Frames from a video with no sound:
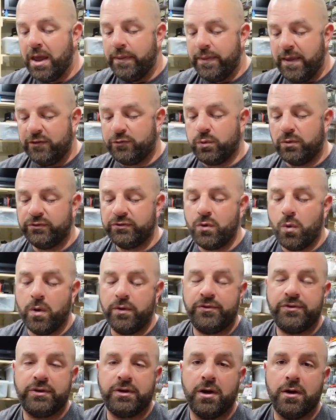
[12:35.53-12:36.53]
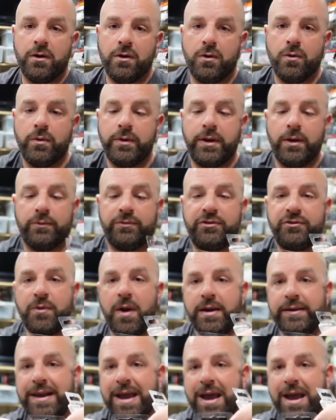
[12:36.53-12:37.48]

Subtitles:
this one's going to go, you know, straight